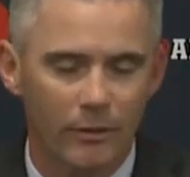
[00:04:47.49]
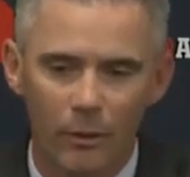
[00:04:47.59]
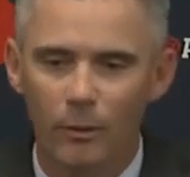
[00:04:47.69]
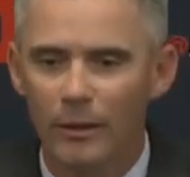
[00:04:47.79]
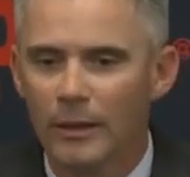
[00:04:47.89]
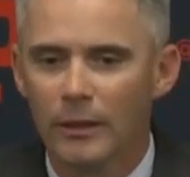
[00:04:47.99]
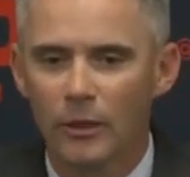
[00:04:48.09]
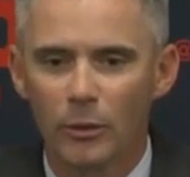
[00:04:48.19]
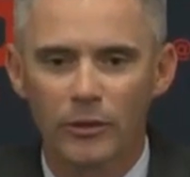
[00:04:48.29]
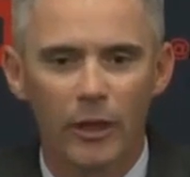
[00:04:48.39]
So uh,
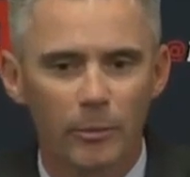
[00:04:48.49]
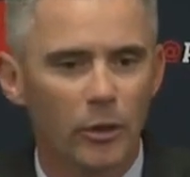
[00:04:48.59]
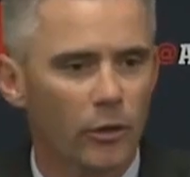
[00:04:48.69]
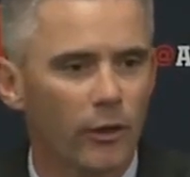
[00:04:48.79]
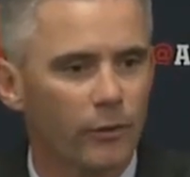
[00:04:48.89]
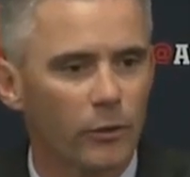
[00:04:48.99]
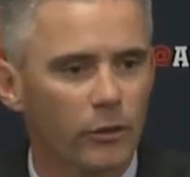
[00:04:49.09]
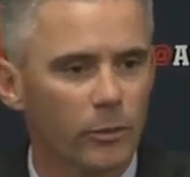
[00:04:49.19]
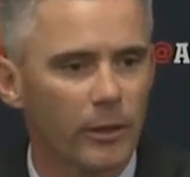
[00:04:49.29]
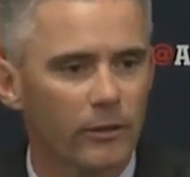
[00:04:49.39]
you always got to build off those
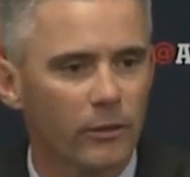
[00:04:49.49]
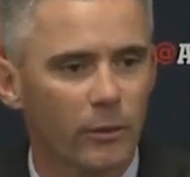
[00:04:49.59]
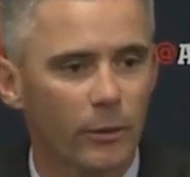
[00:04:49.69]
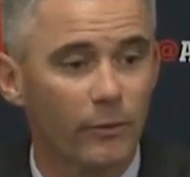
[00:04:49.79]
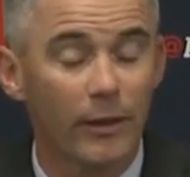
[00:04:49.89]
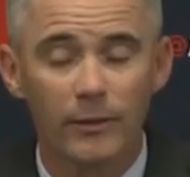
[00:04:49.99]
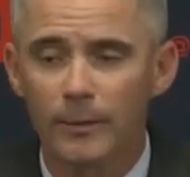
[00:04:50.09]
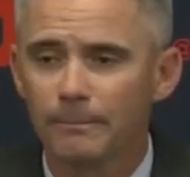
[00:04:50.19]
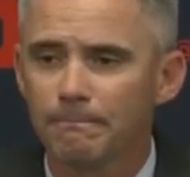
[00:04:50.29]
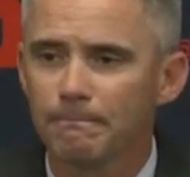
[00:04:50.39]
experiences experiences that we faced.